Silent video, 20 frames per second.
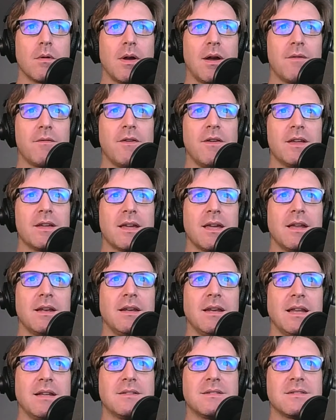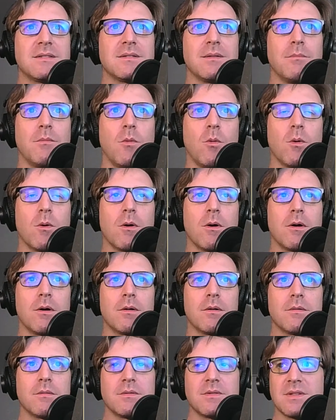I feel like it needs some
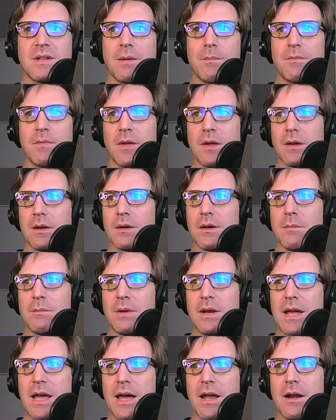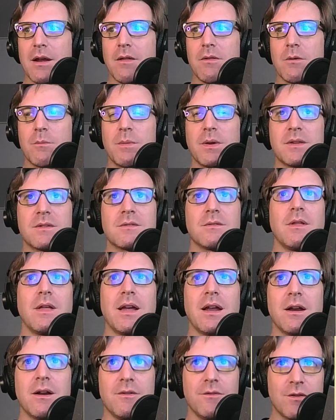more something. I'm gonna add another pixel
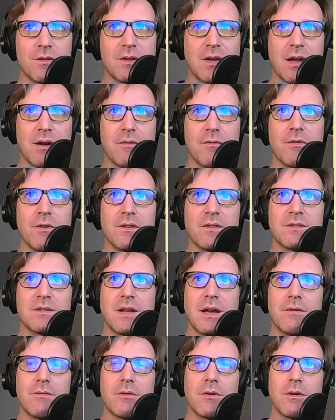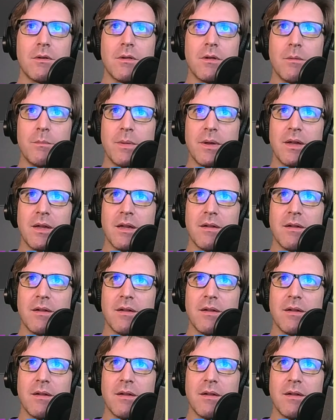layer and just kind of freestyle for a little bit.